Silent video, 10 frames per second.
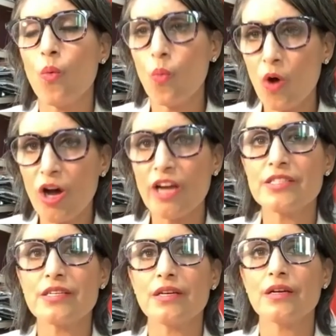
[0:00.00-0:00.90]
want
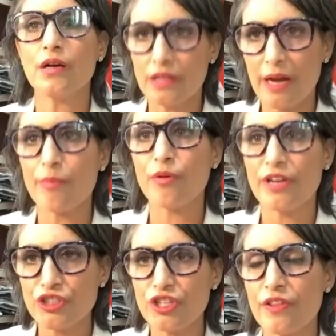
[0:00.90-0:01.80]

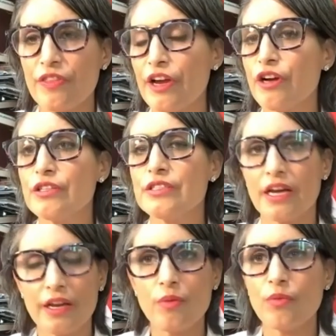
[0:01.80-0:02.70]
collaboration. They're
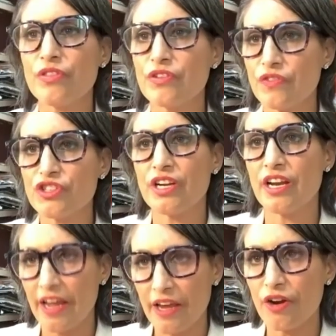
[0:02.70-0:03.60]
done with division
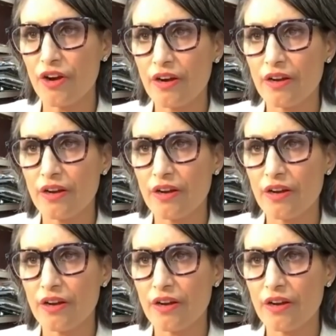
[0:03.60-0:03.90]
and anger.